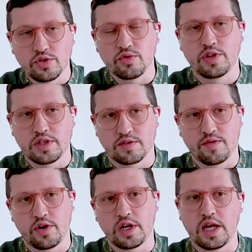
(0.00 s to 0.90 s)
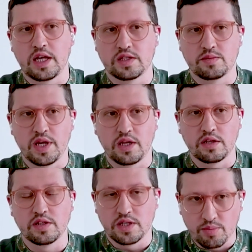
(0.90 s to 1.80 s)
to this very date is
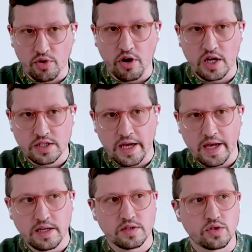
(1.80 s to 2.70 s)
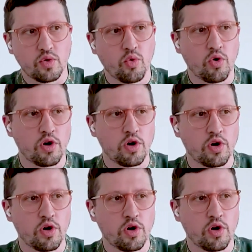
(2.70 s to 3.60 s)
being deprioritized or